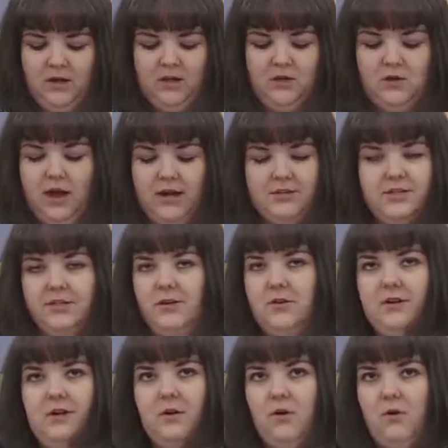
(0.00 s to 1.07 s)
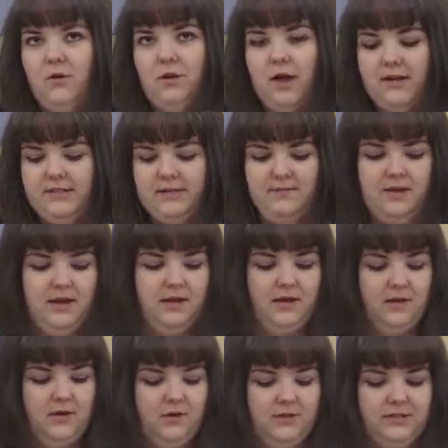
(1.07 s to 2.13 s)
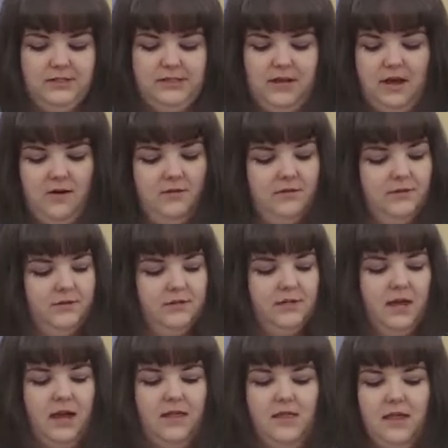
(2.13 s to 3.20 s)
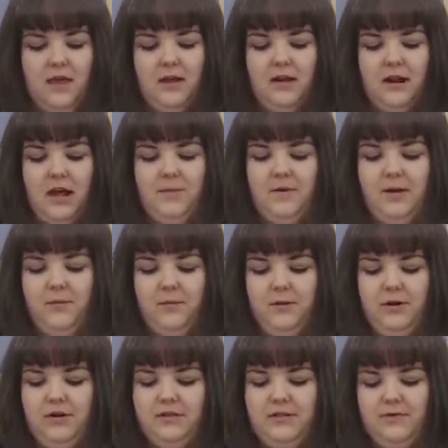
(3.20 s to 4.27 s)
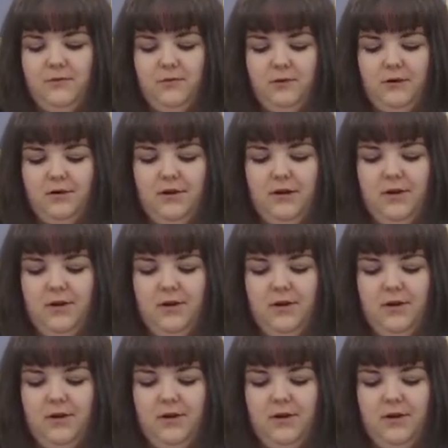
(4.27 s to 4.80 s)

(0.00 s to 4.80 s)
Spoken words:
You actually don't need a whole lot to make a good sound. And then I'm going to put tinfoil on the